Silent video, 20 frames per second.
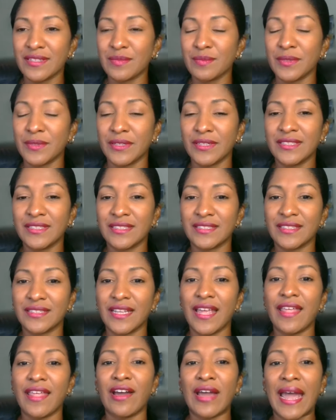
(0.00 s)
but
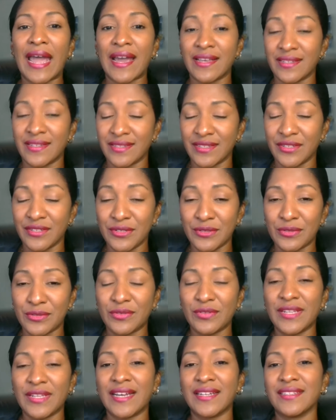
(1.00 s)
as you
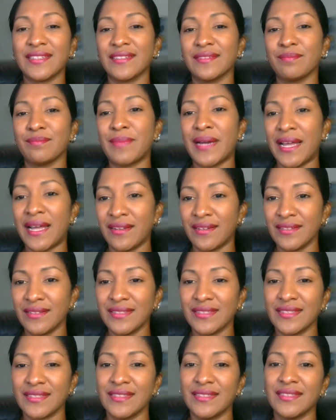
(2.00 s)
know, that the
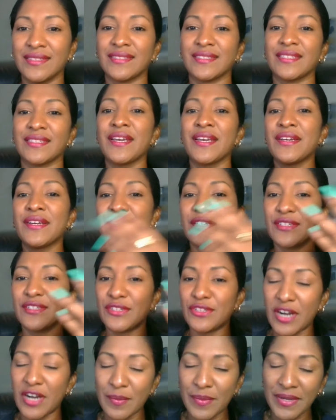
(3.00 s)
balance is
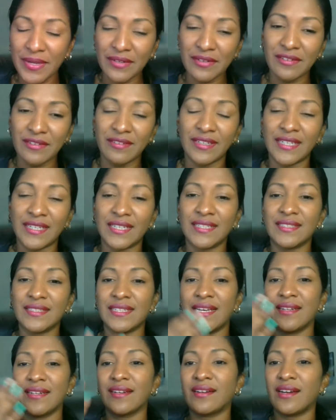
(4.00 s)
dropping the rates
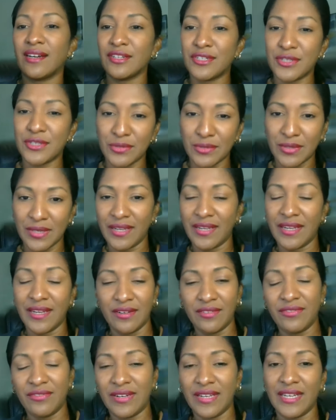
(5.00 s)
and controlling
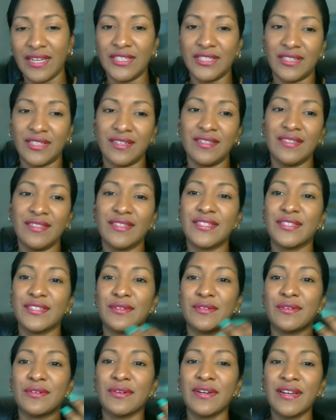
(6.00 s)
inflation.
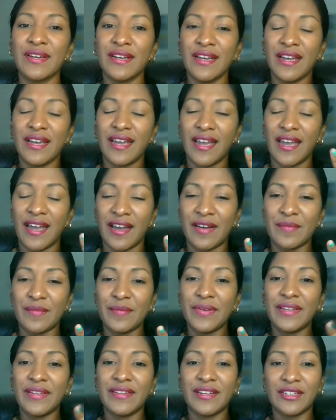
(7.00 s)
So
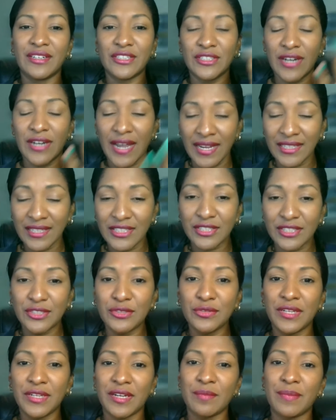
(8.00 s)
they're trying to
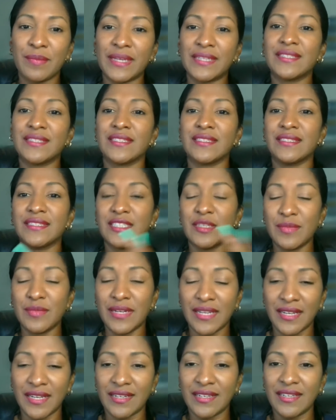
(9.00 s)
do their best to
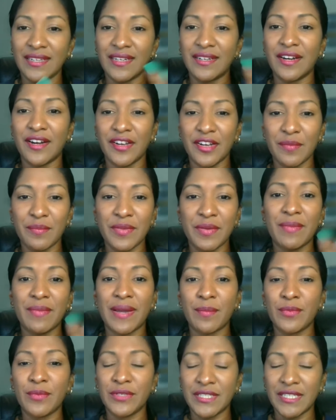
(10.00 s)
stimulate the economy by
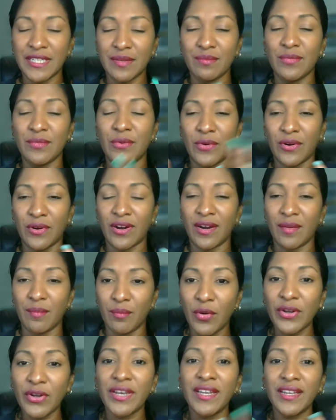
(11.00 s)
putting more
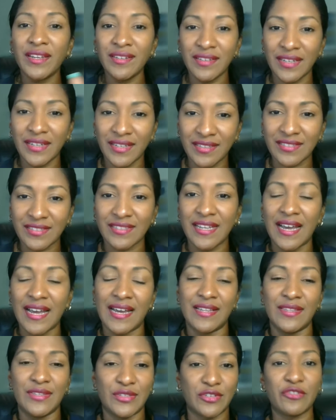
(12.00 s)
money into the
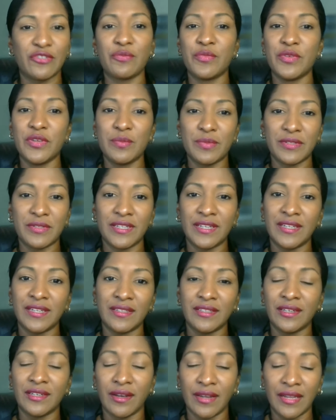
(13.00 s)
hands of people in
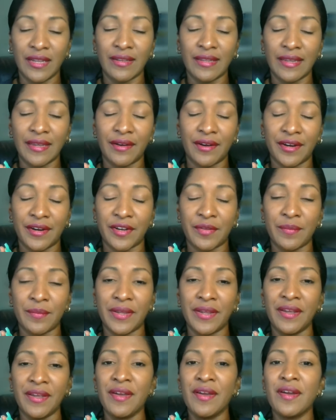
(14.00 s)
the
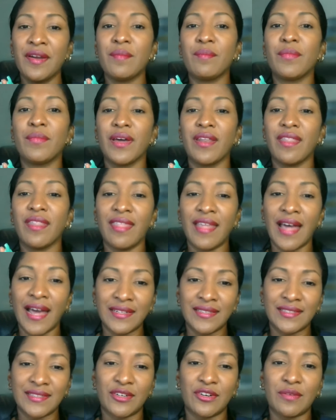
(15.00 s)
economy. But that
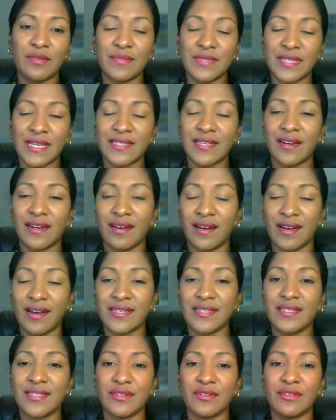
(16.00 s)
comes at a
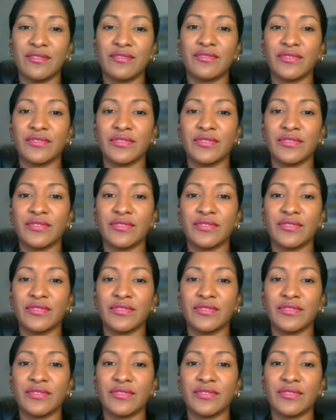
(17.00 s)
cost of